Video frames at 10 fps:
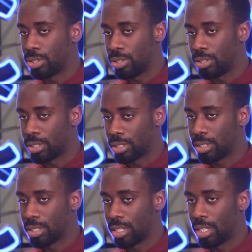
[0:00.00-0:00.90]

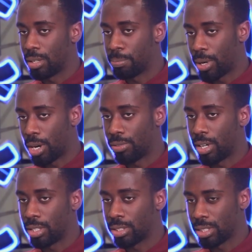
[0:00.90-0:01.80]
students, part of
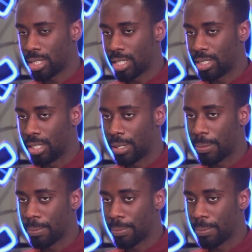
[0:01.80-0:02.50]
our society.